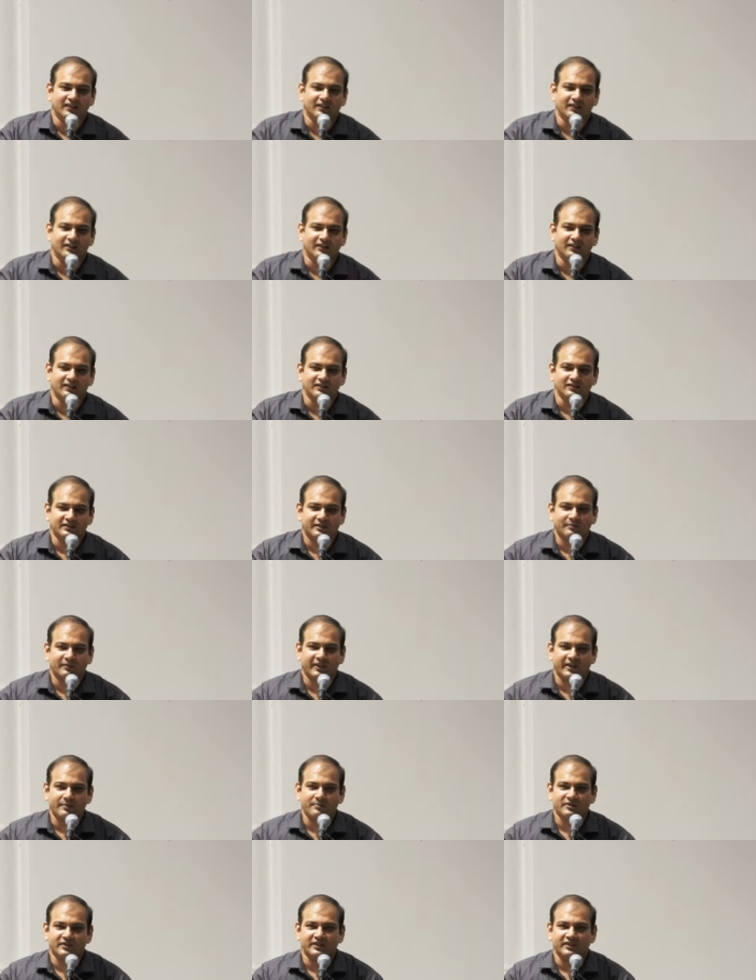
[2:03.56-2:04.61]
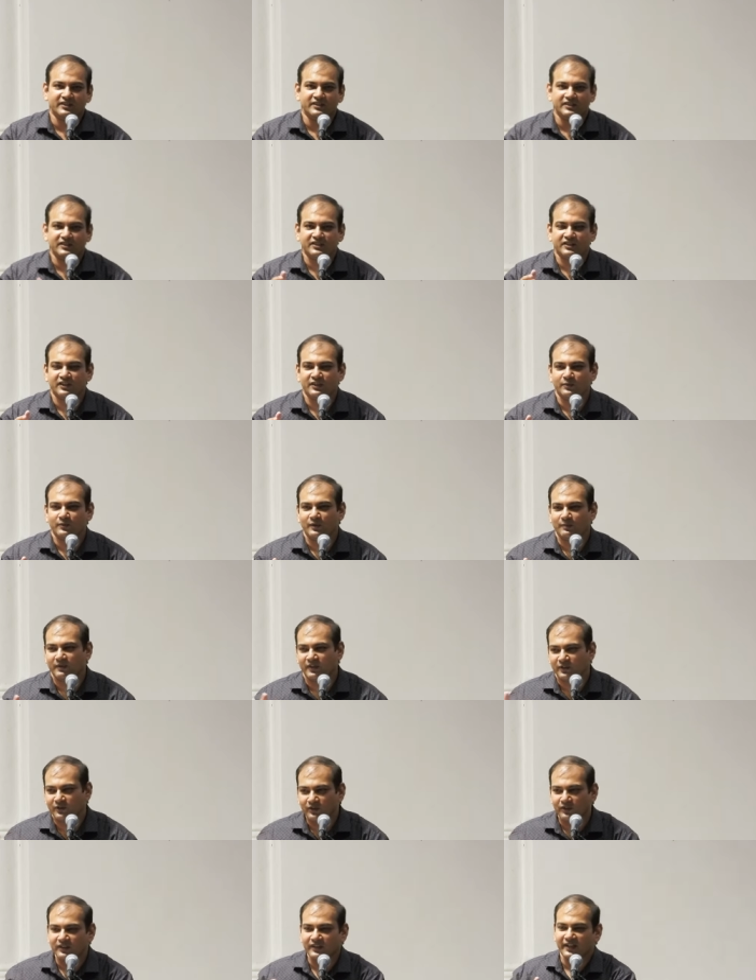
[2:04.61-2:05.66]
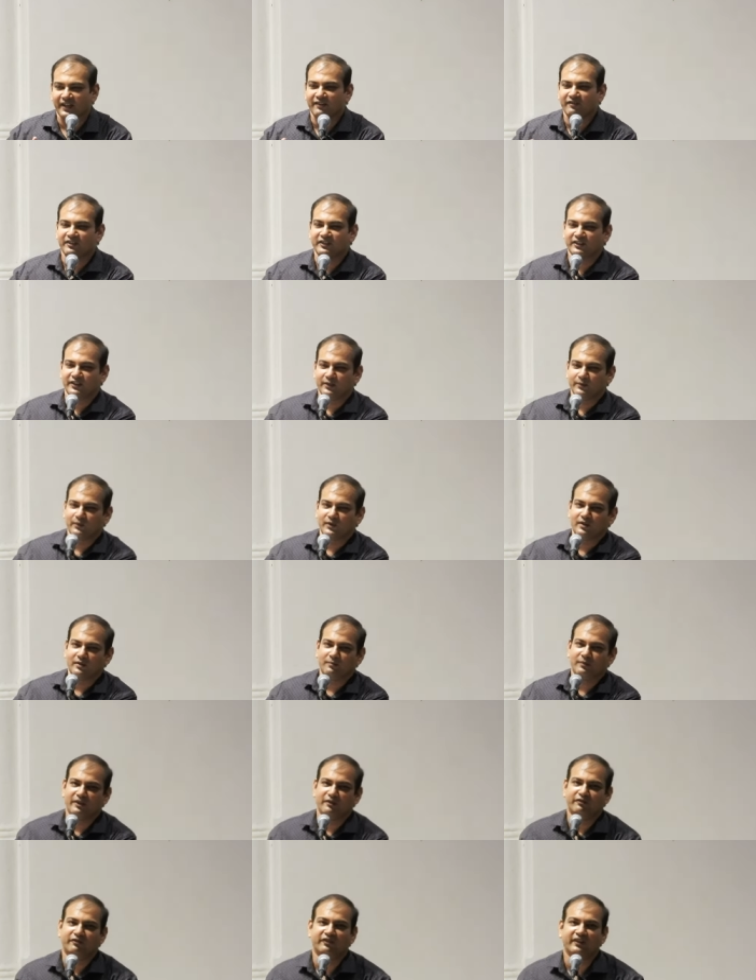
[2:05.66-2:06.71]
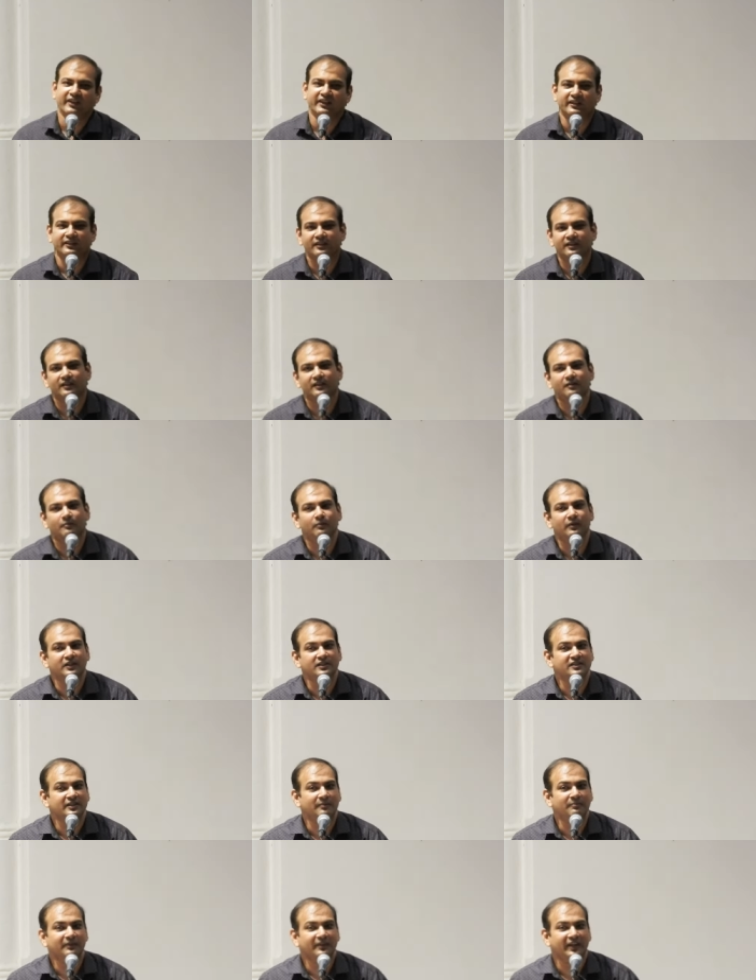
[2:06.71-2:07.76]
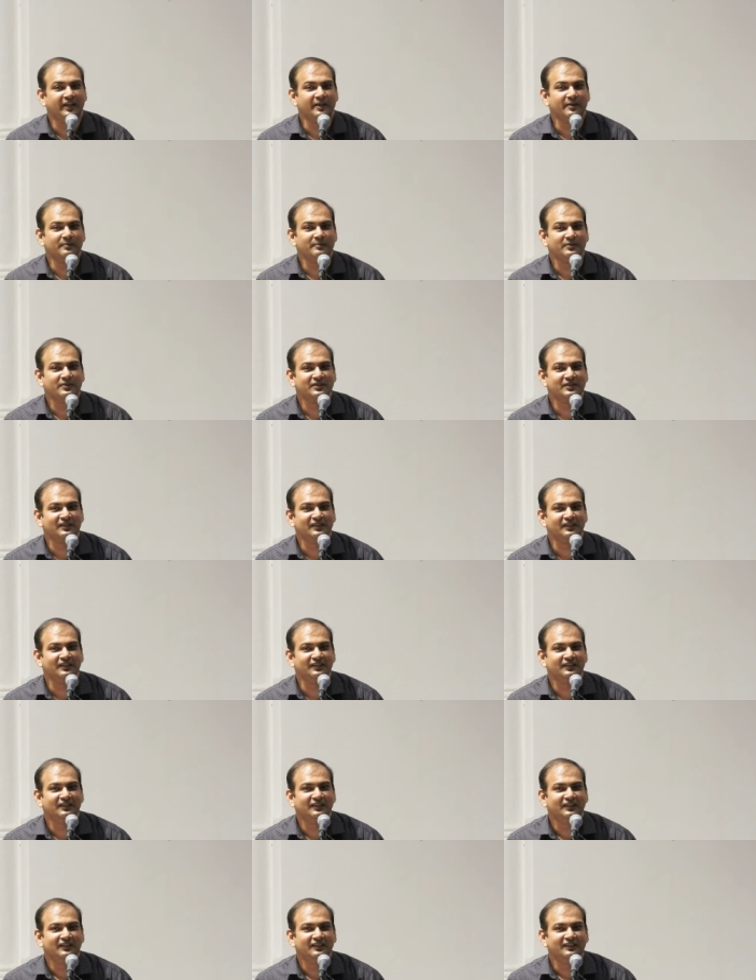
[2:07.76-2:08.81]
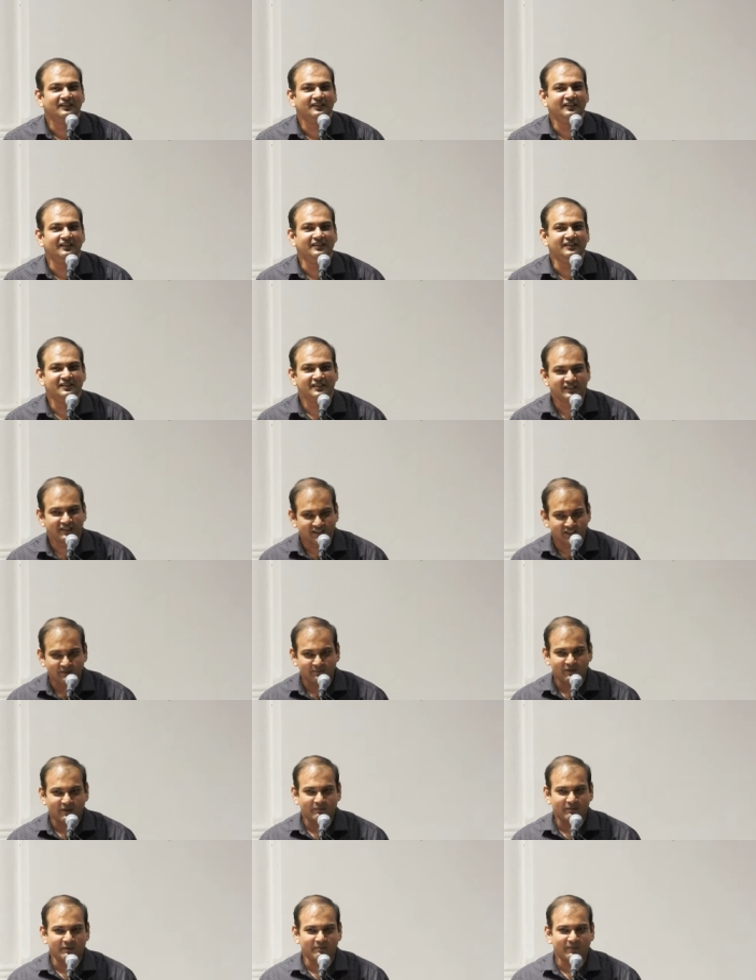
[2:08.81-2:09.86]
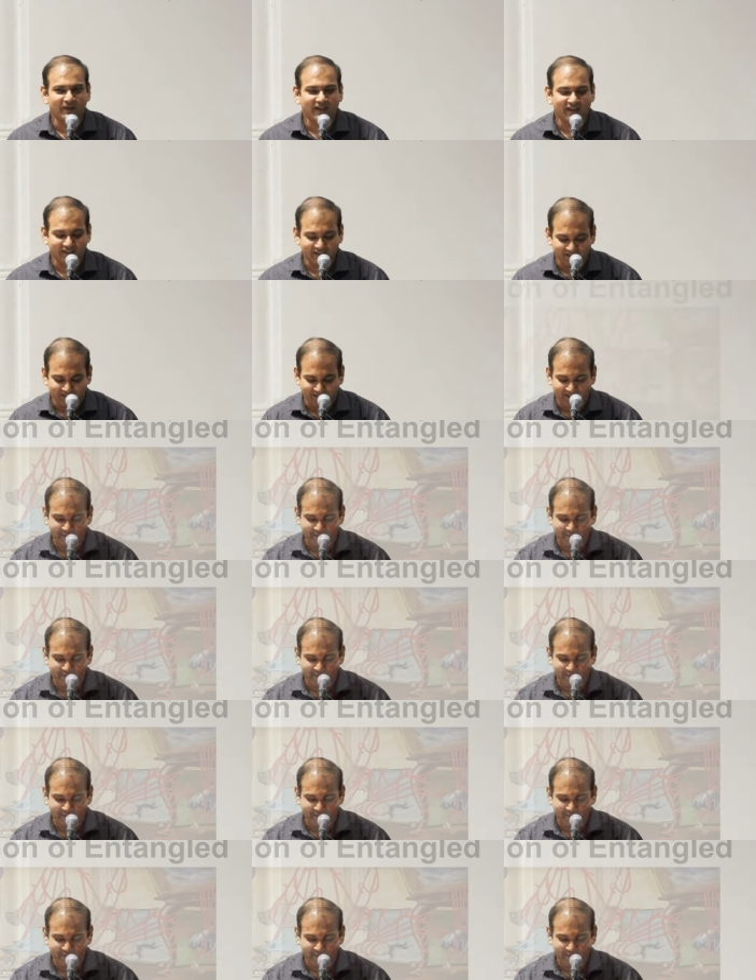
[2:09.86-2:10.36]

Uh, sometimes the decision will be good, everything will be fine, but sometimes uh, the decision may be bad,